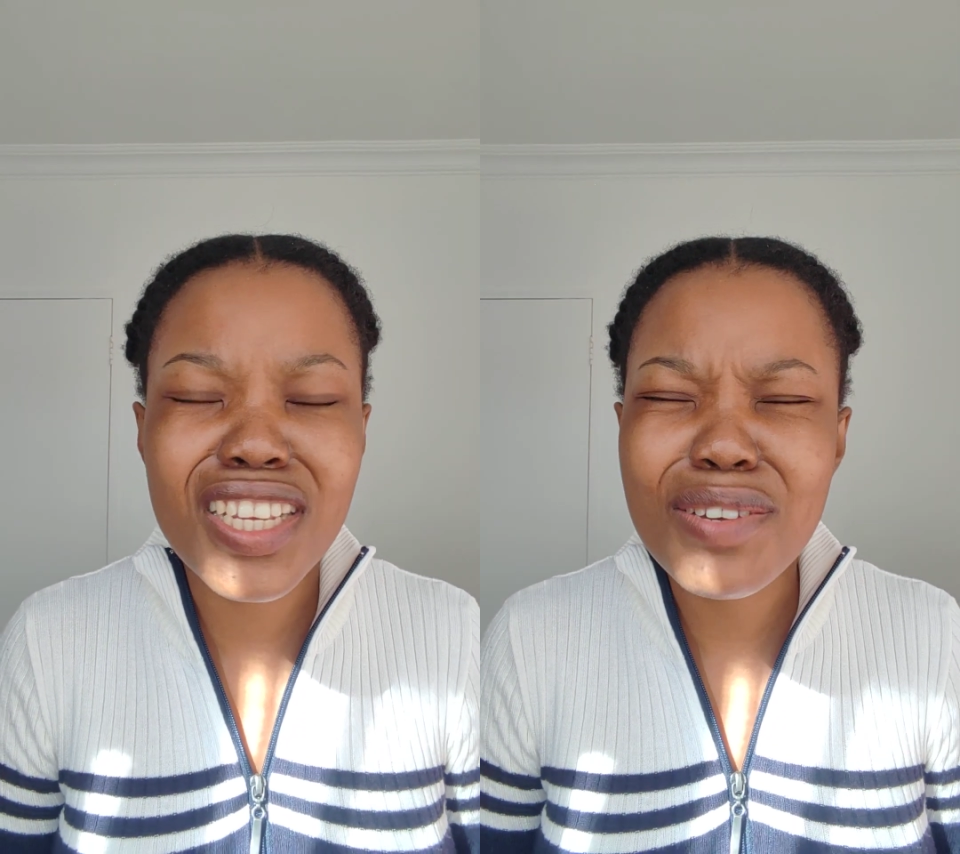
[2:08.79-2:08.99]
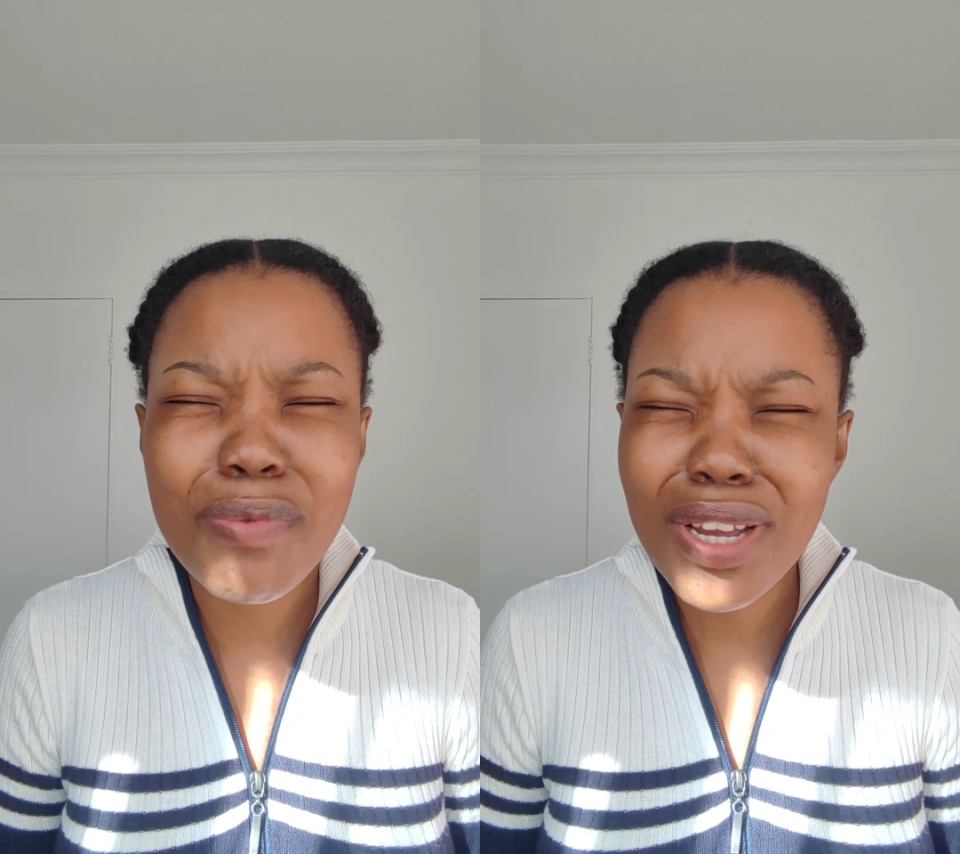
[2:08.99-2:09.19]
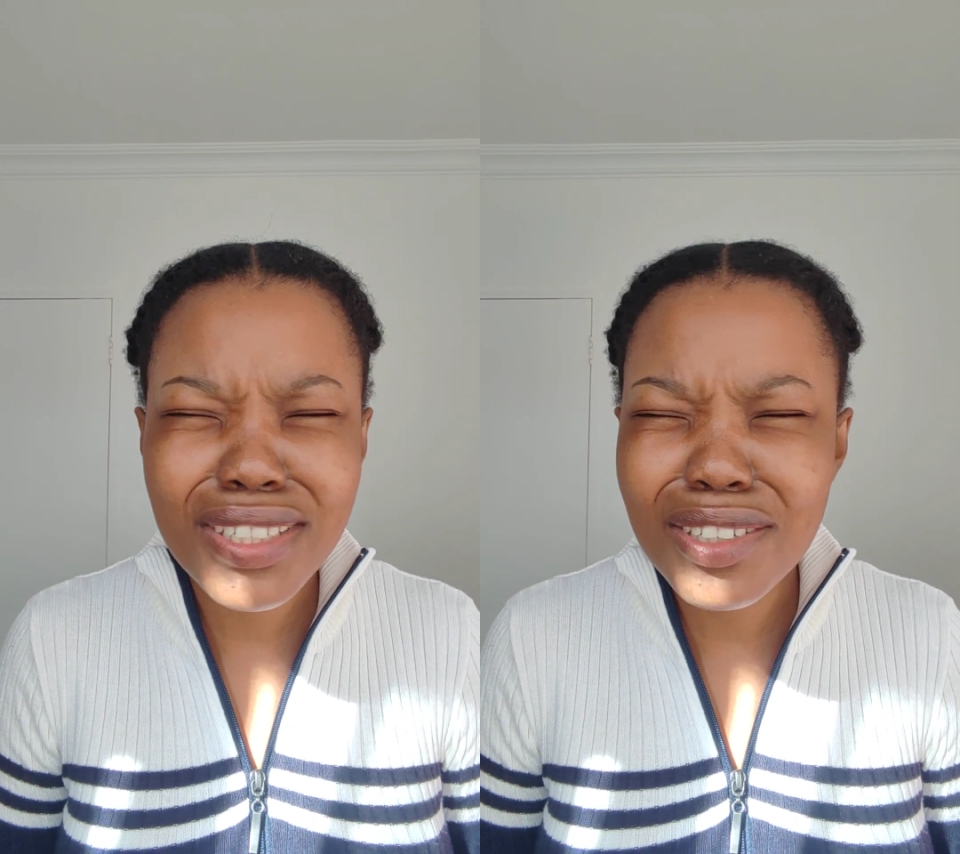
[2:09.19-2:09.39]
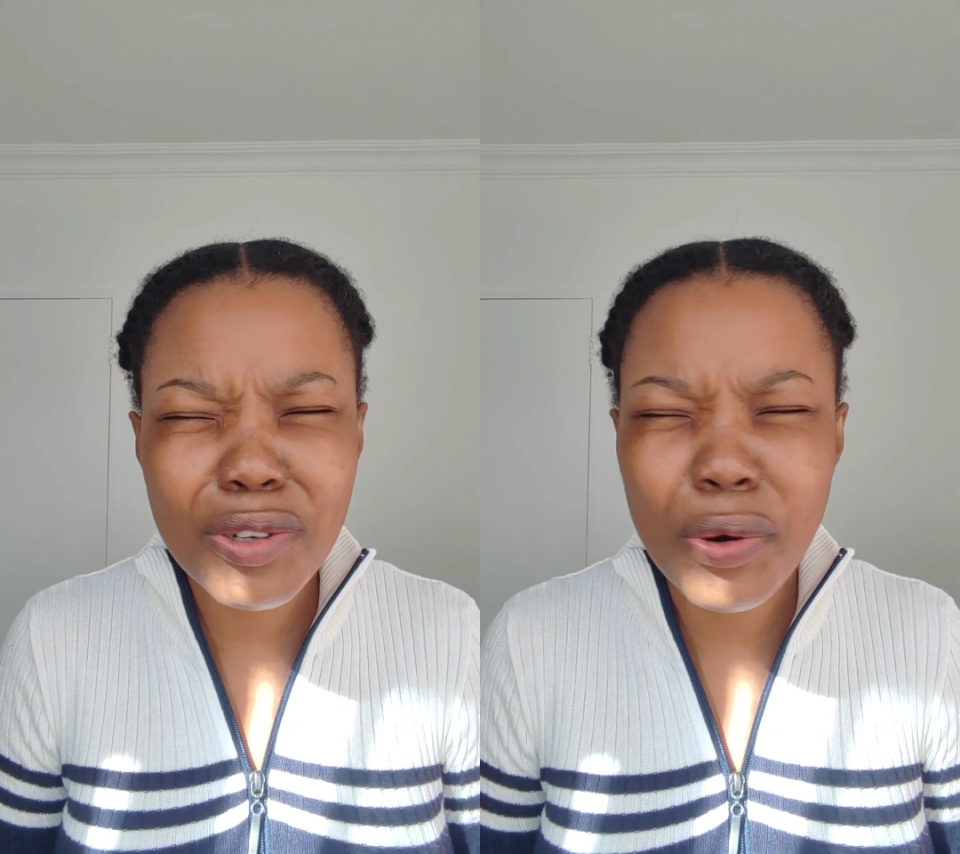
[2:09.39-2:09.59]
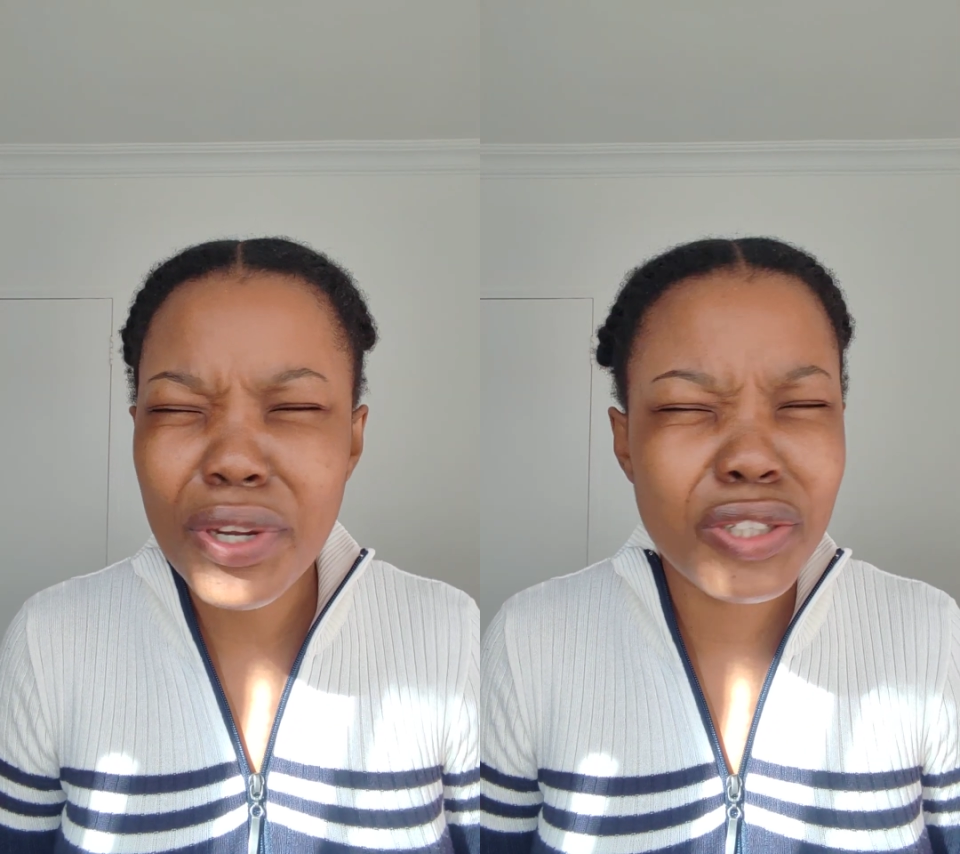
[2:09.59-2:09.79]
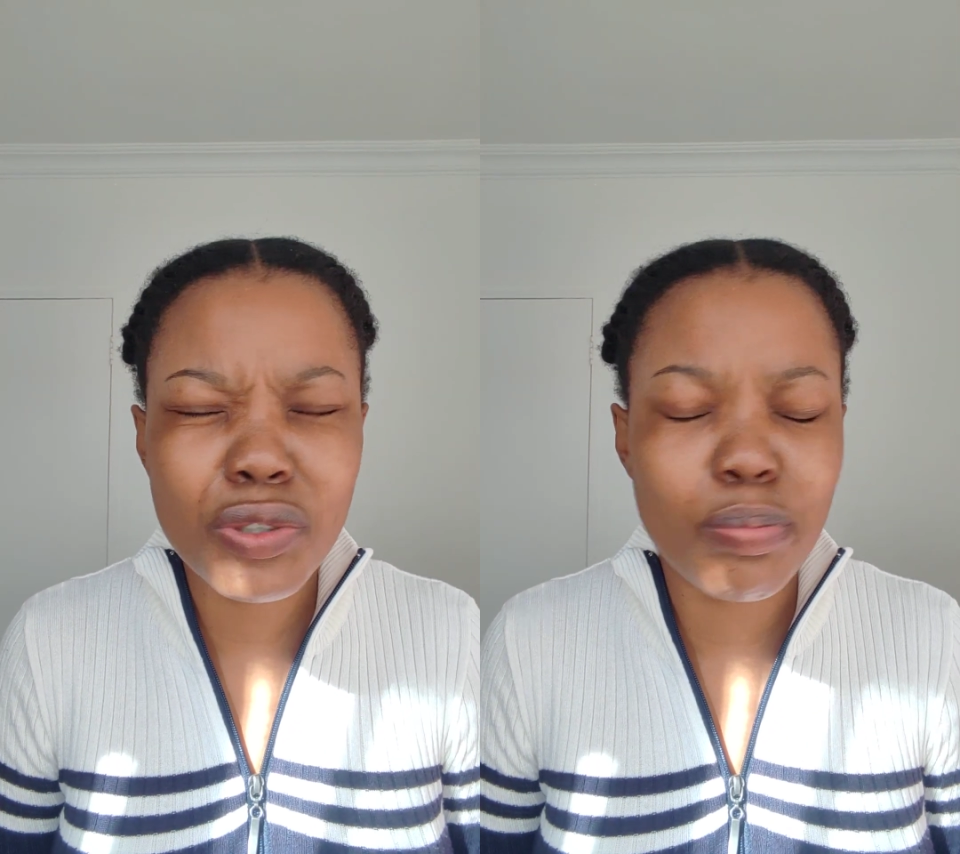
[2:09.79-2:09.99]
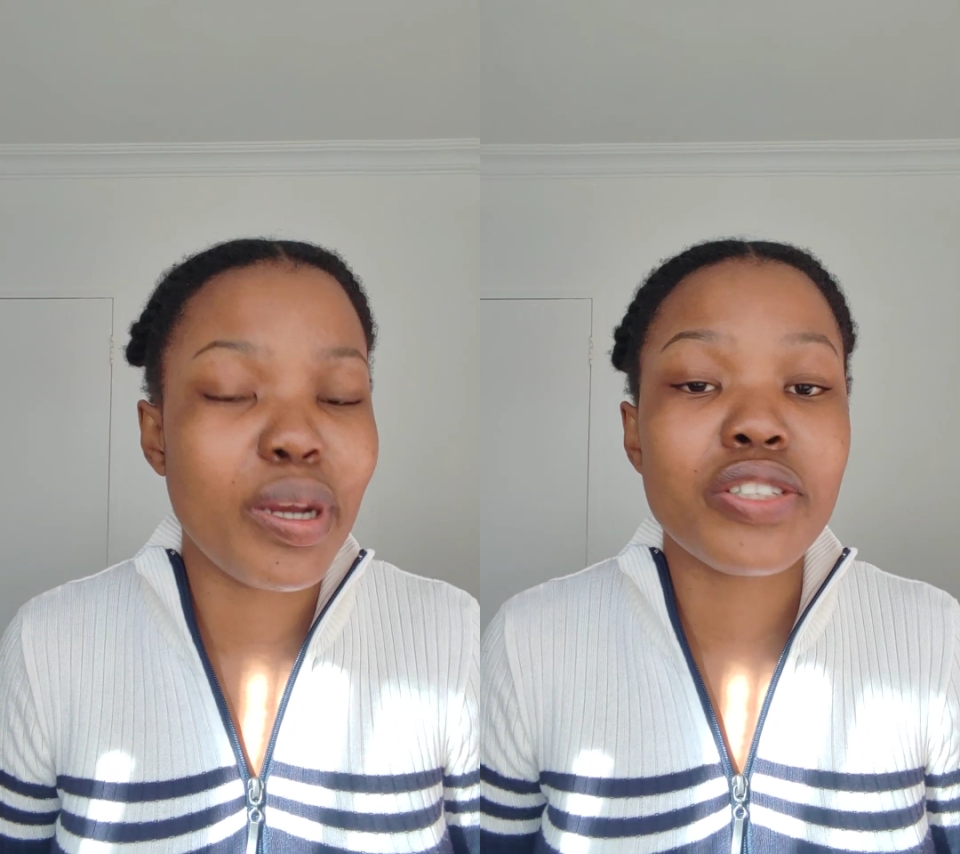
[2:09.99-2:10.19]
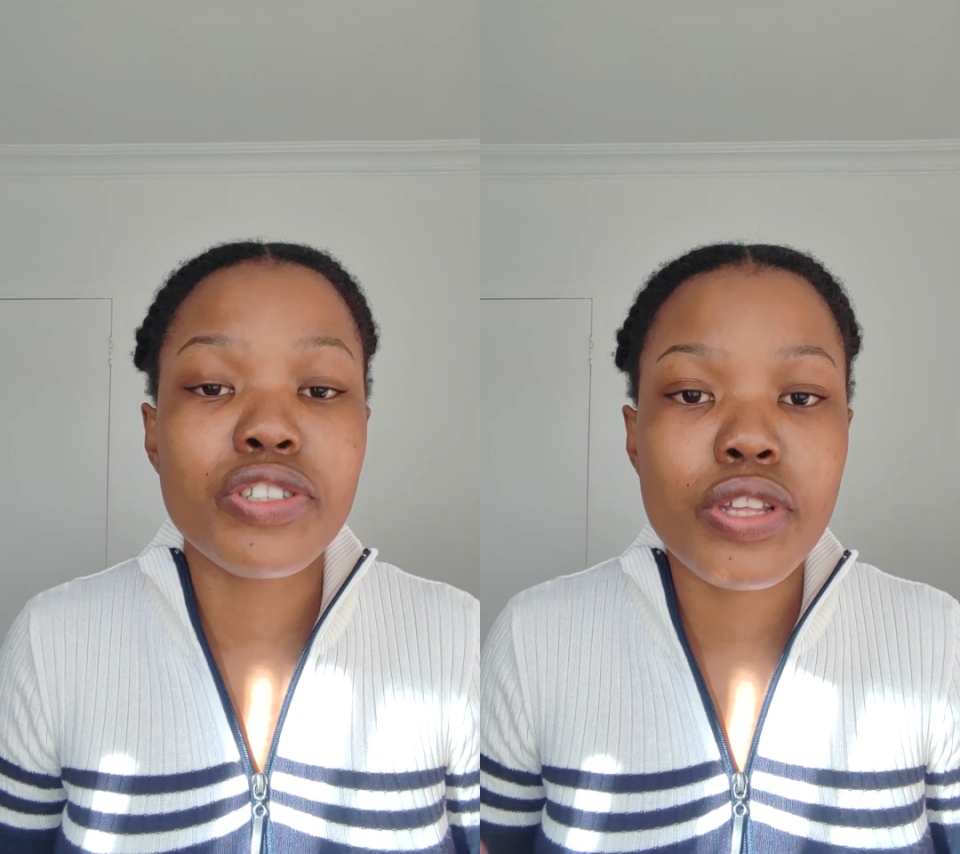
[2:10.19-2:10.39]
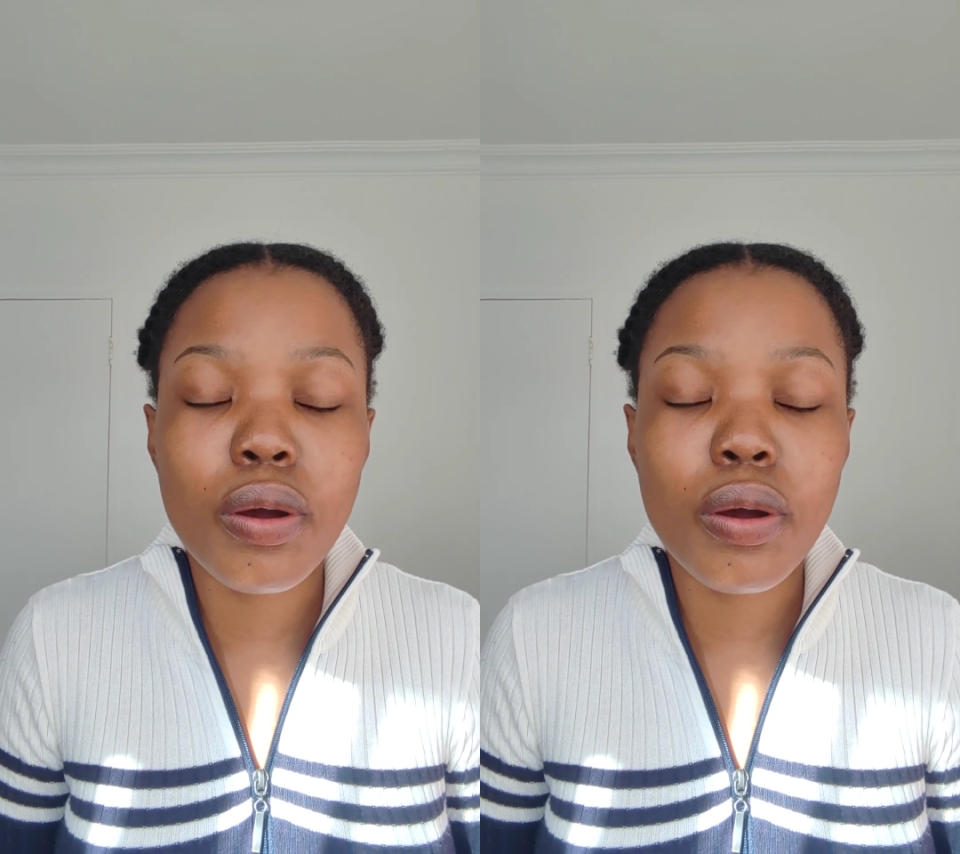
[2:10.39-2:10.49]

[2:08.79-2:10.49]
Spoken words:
it wasn't going to budge.